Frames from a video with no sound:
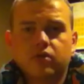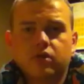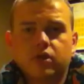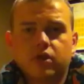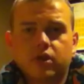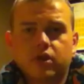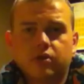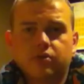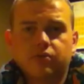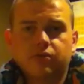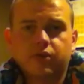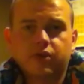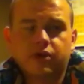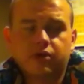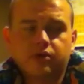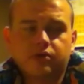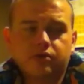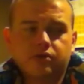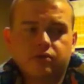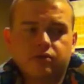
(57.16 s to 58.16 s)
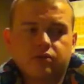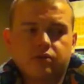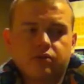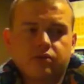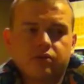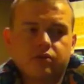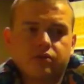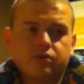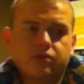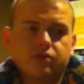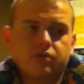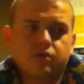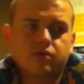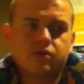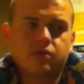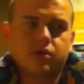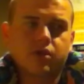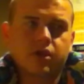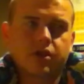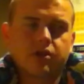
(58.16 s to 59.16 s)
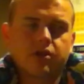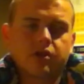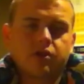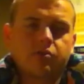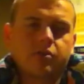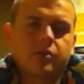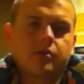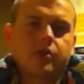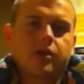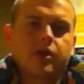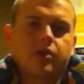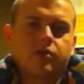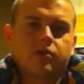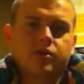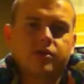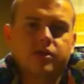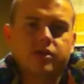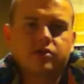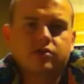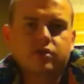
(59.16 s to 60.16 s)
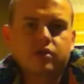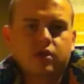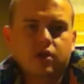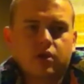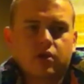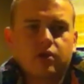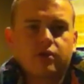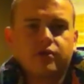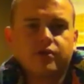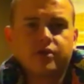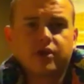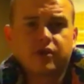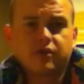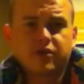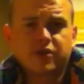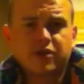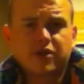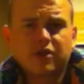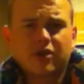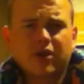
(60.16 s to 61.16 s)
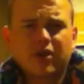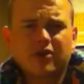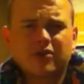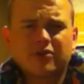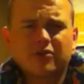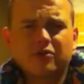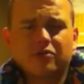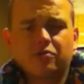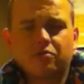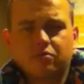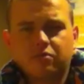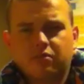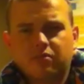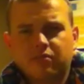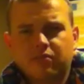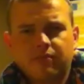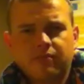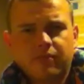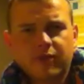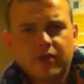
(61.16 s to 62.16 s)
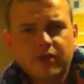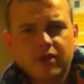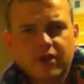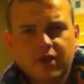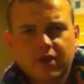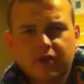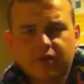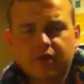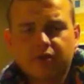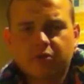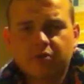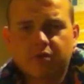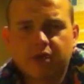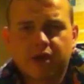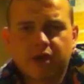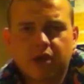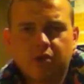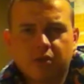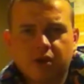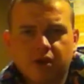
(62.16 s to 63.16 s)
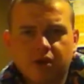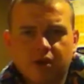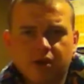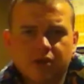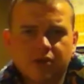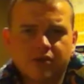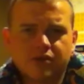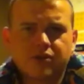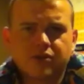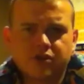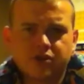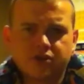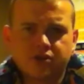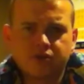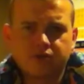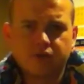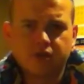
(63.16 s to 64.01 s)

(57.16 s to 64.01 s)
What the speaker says: don't like the idea of people carrying all these extra clothes and stuff. You see, like, I saw a link for a bug out bag, like a suggested